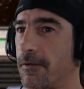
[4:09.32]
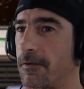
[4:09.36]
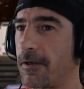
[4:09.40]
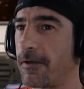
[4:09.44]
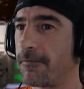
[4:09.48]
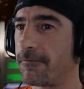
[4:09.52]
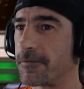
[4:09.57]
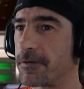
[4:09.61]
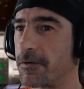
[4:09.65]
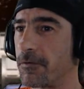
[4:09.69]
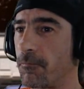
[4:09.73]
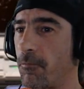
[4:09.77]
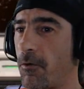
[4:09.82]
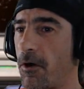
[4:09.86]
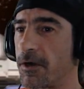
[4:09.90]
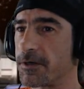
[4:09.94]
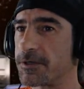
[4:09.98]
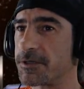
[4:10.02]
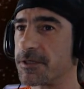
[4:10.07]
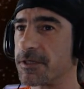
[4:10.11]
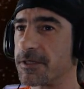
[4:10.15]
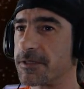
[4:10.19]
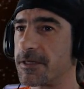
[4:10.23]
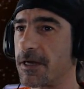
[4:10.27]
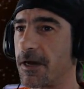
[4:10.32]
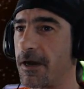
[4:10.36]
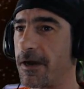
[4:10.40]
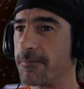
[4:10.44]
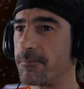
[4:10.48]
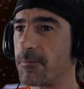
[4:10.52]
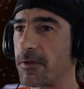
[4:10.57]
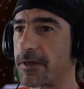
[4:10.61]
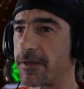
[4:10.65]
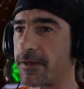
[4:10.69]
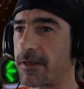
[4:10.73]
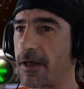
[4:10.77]
having to watch the
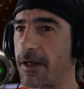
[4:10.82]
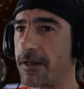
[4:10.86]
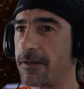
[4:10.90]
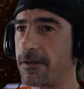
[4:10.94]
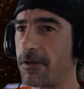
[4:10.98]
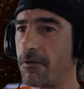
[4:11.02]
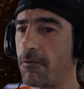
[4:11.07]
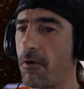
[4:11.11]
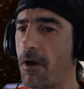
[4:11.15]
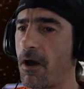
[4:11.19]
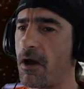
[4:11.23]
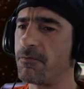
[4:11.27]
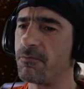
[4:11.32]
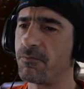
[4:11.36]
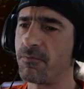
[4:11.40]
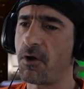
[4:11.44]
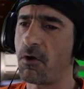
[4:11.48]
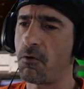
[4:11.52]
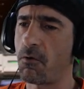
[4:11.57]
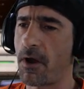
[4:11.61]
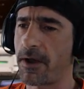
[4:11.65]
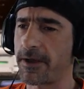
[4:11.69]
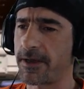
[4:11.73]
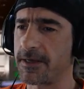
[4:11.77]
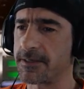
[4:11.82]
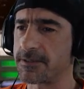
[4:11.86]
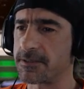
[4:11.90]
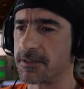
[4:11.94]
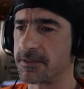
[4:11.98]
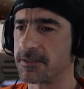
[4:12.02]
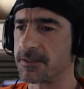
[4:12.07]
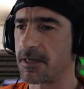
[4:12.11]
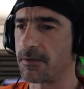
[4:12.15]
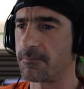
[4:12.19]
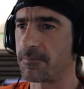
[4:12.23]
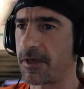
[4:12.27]
time like that. Though, uh, though I guess
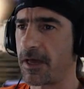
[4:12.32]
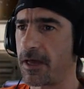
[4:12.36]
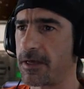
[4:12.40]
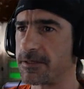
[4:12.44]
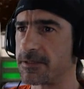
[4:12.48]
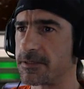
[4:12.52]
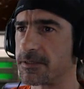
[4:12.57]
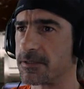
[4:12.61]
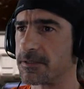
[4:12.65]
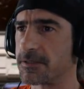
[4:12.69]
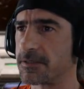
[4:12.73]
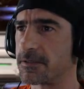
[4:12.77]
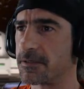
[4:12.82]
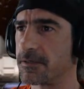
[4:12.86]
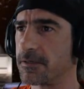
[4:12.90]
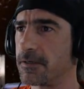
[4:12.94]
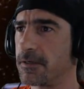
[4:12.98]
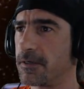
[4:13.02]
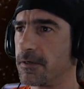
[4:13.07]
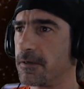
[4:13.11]
in some cases,